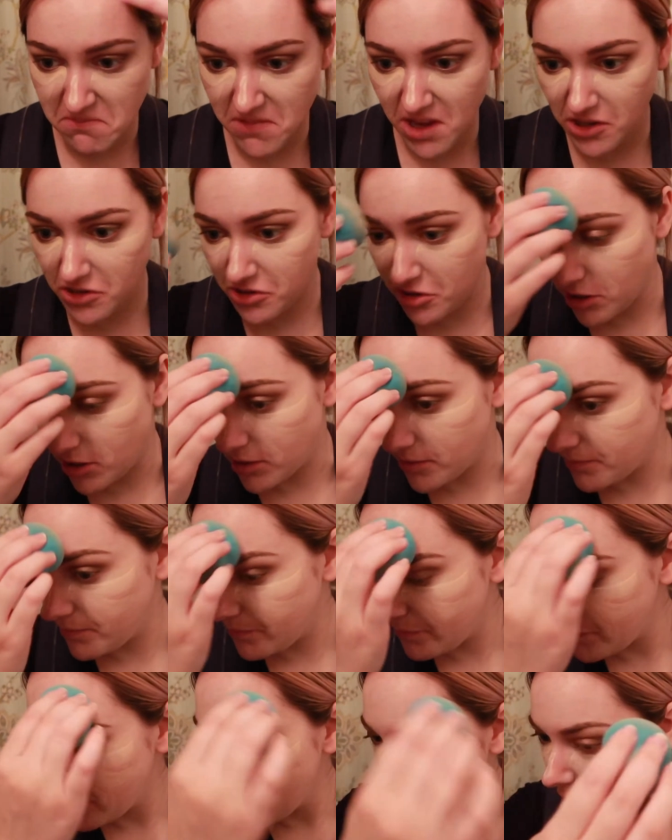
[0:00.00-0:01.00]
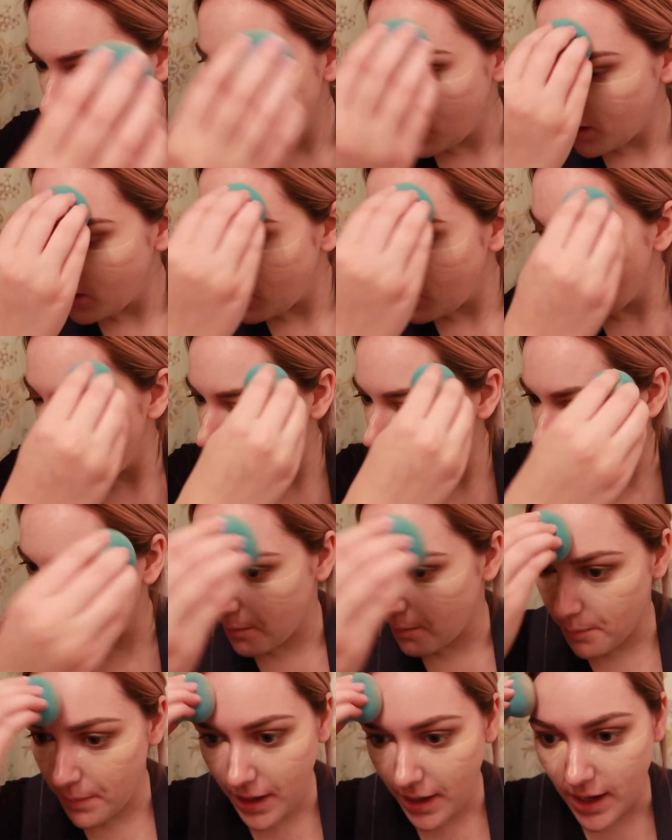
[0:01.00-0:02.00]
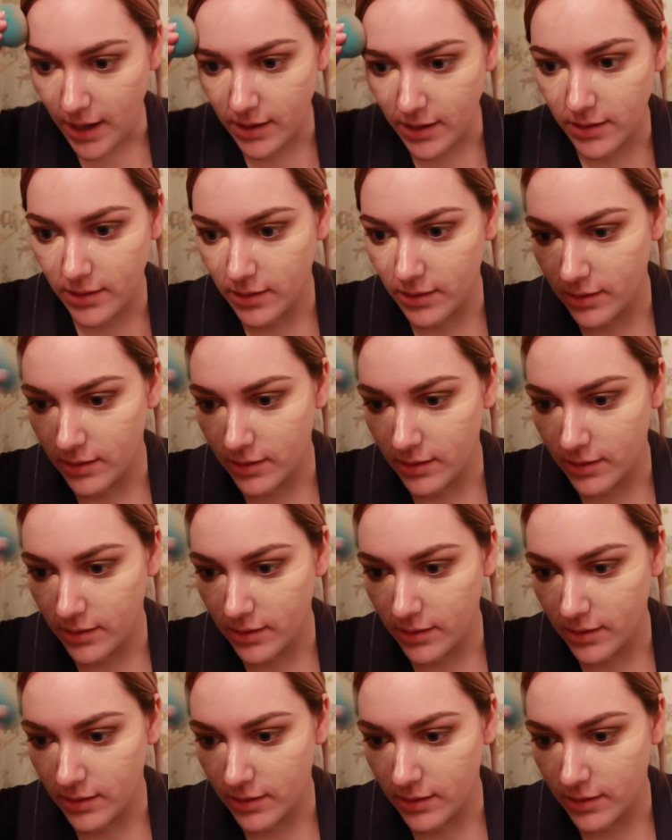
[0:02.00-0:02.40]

Not sure. But